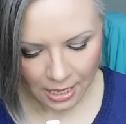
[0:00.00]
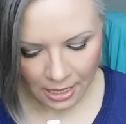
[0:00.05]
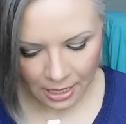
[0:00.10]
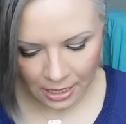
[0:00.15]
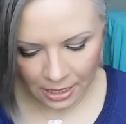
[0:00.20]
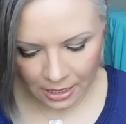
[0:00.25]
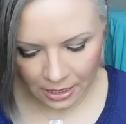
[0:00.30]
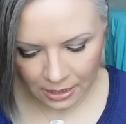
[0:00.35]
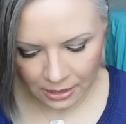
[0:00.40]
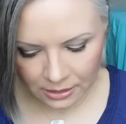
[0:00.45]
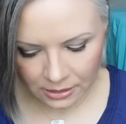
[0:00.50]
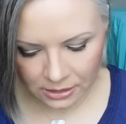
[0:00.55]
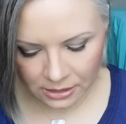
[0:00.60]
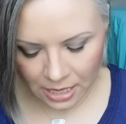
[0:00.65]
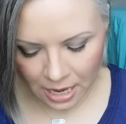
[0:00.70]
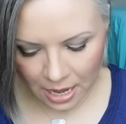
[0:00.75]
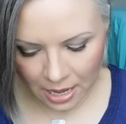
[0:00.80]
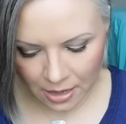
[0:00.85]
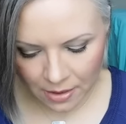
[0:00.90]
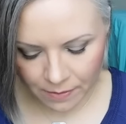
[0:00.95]
and
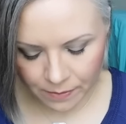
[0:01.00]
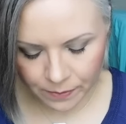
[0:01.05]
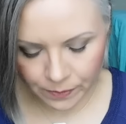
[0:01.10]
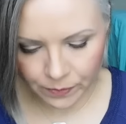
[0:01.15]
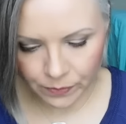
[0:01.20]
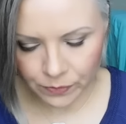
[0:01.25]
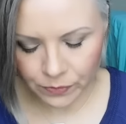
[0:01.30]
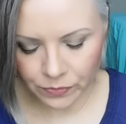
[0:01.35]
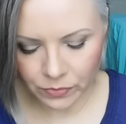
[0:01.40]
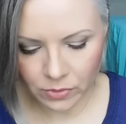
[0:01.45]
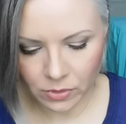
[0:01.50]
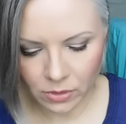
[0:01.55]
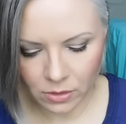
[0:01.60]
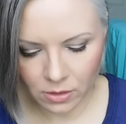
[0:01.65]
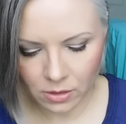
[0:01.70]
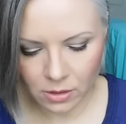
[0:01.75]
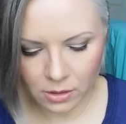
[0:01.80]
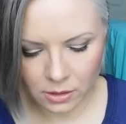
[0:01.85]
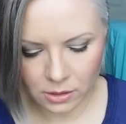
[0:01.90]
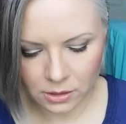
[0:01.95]
um,
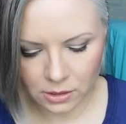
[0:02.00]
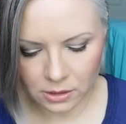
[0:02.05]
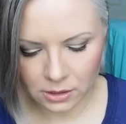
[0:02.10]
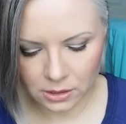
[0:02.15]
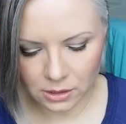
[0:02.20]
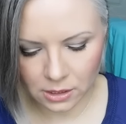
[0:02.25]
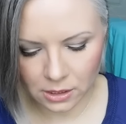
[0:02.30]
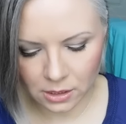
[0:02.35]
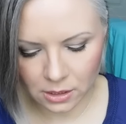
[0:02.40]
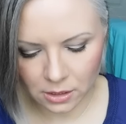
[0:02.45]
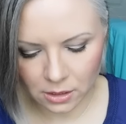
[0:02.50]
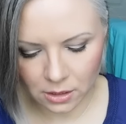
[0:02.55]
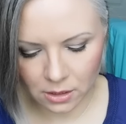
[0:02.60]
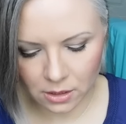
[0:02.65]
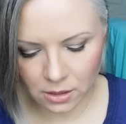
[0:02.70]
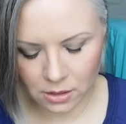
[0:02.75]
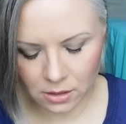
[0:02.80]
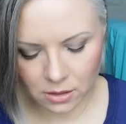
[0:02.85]
let's see here.